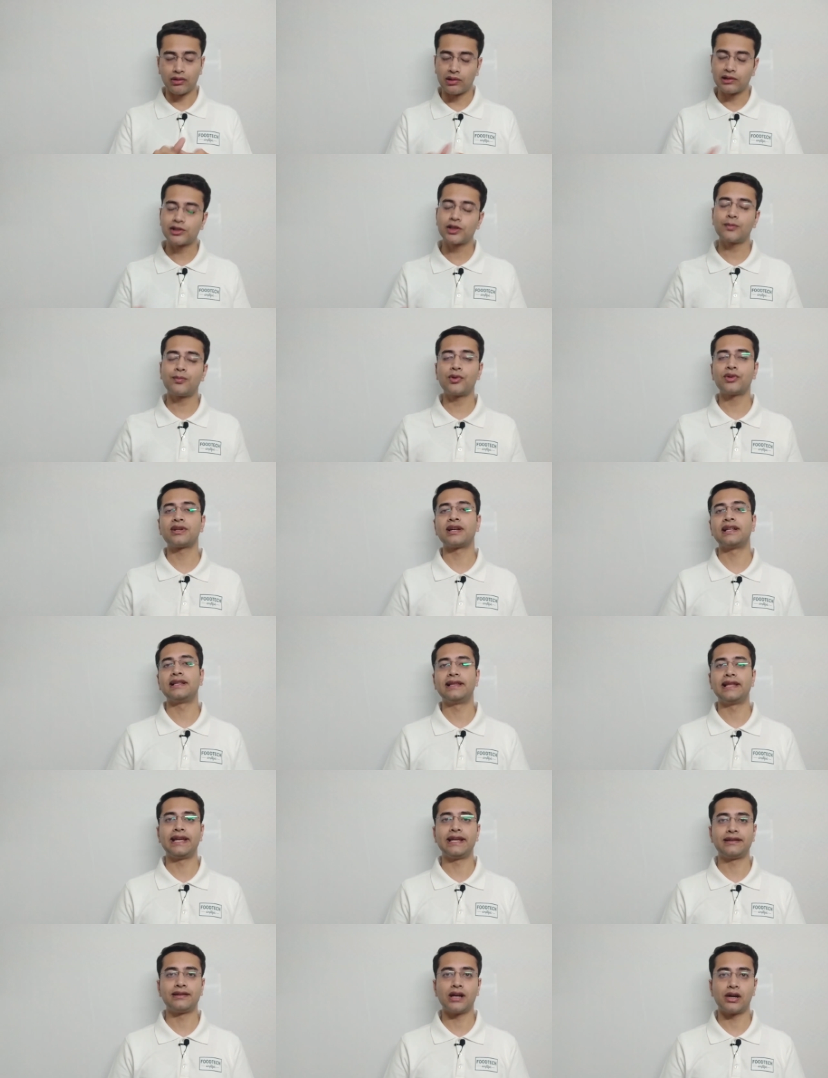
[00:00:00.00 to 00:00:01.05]
I will also put
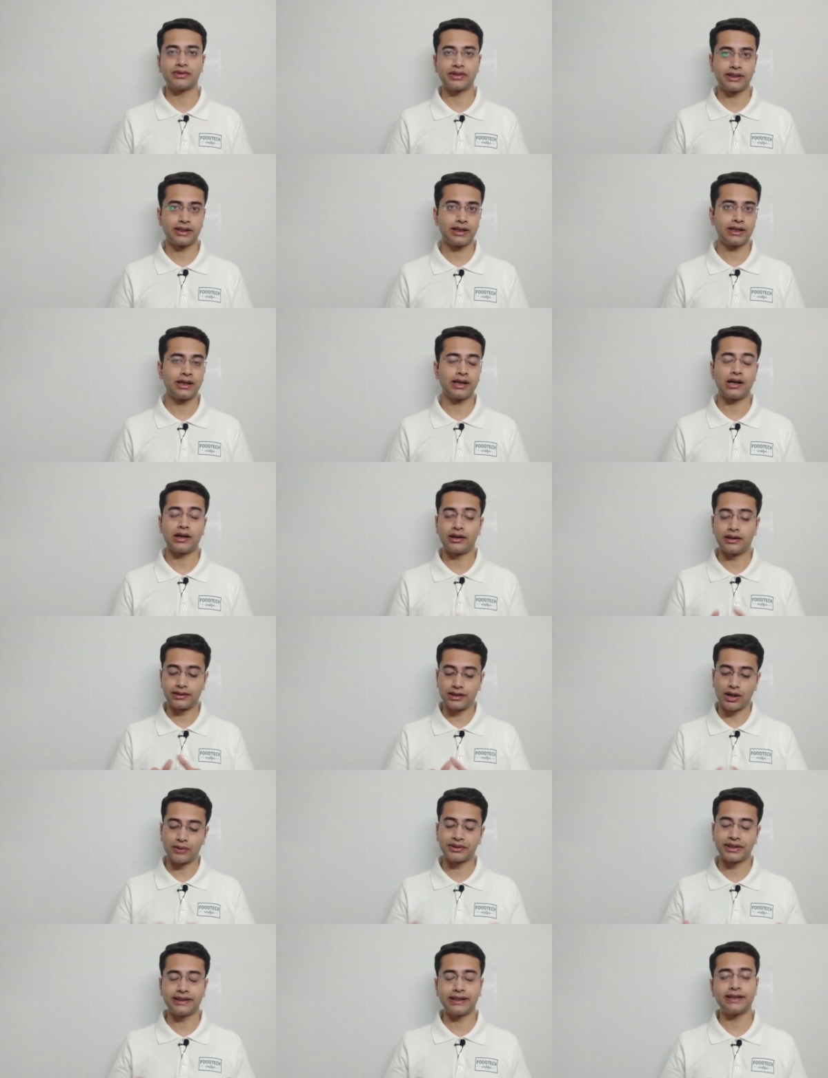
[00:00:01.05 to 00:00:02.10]
a link down
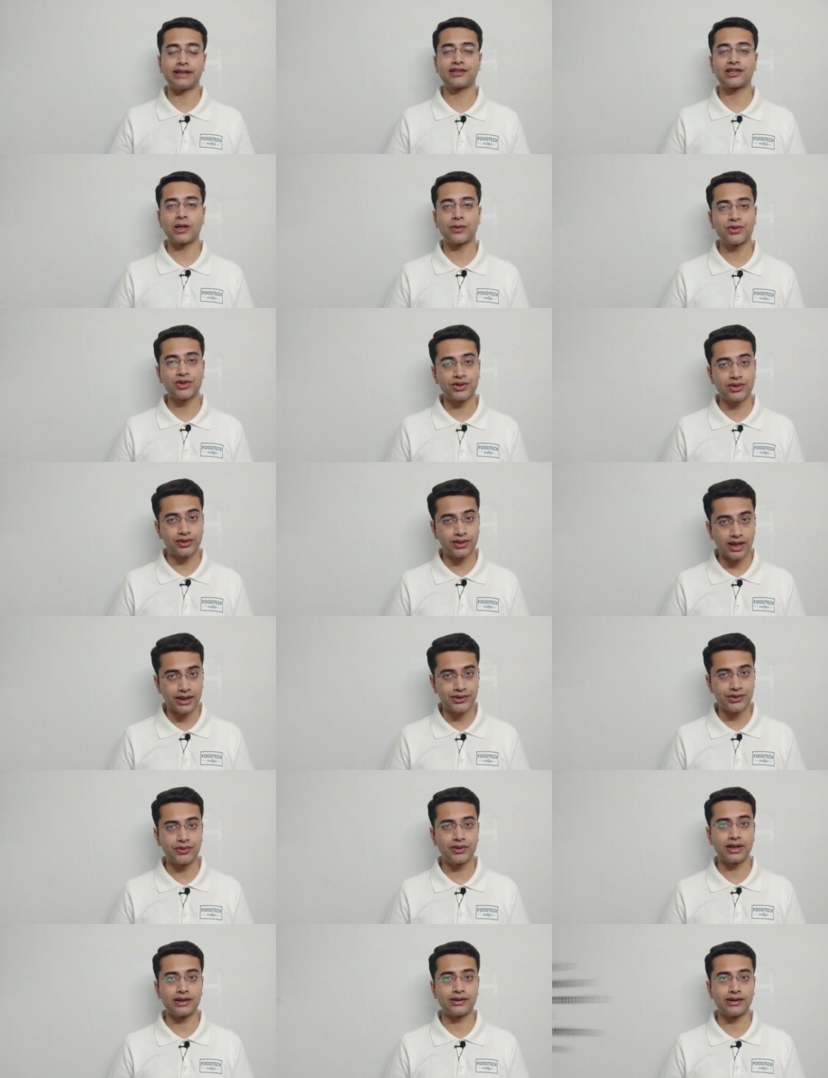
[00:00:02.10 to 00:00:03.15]
in the description so
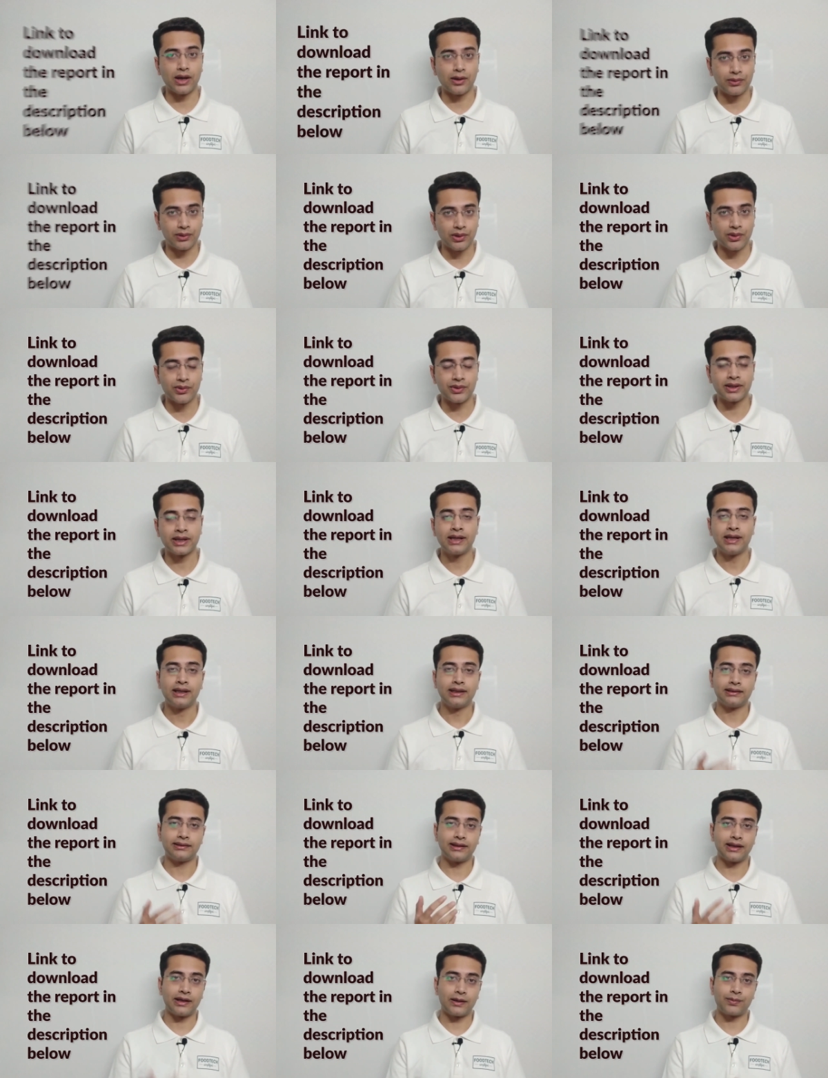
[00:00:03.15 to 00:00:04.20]
that you can download
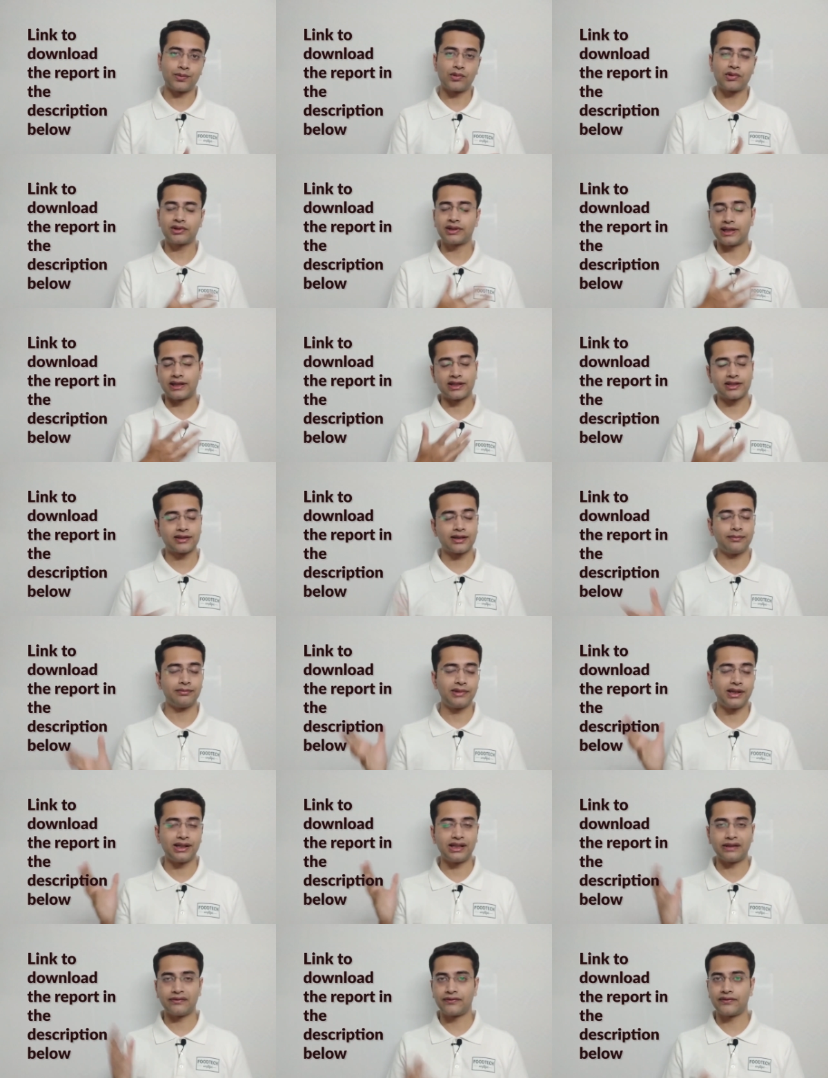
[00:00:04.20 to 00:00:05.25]
the report. It's
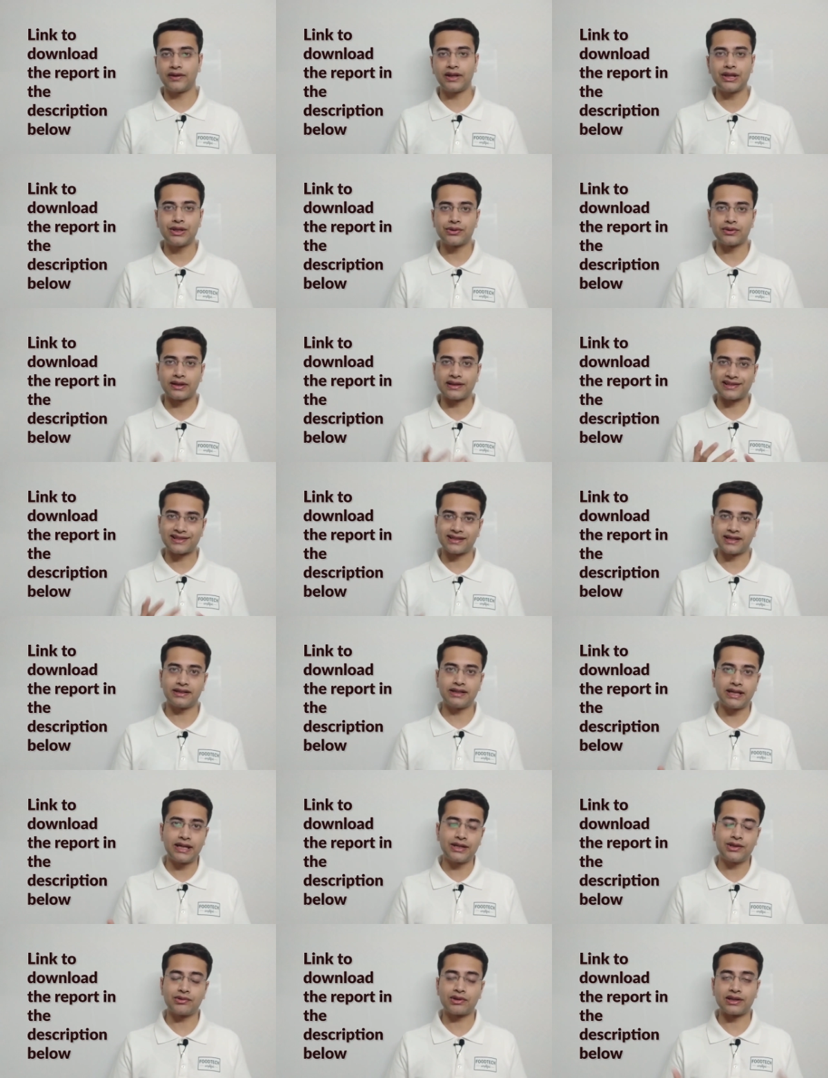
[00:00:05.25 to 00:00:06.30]
completely free. You can
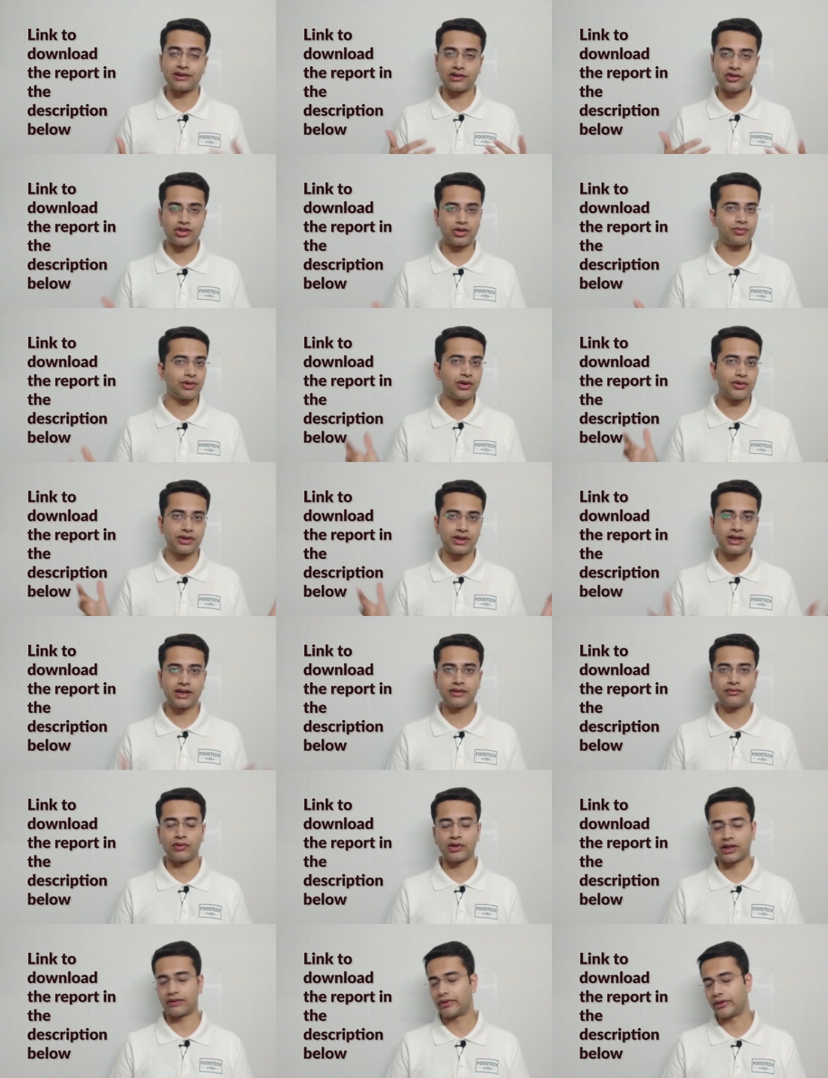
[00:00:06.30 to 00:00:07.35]
study it, you can distribute
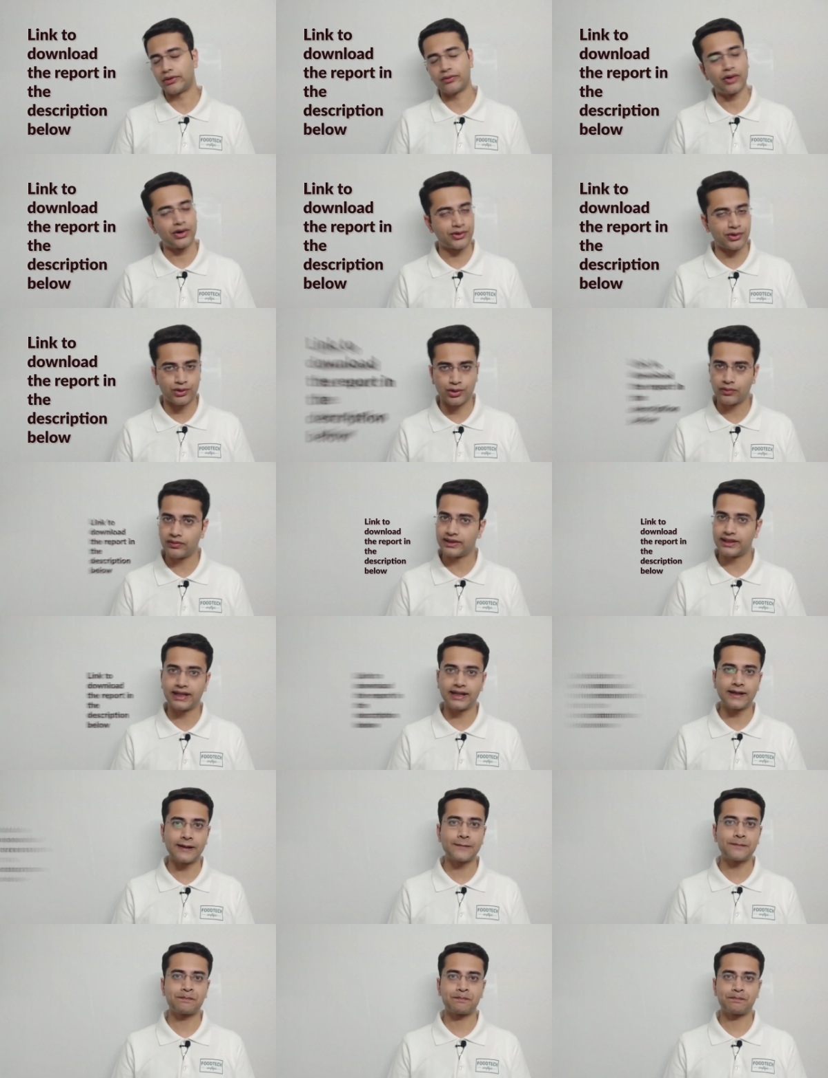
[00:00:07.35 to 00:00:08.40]
it, whatever you want to do with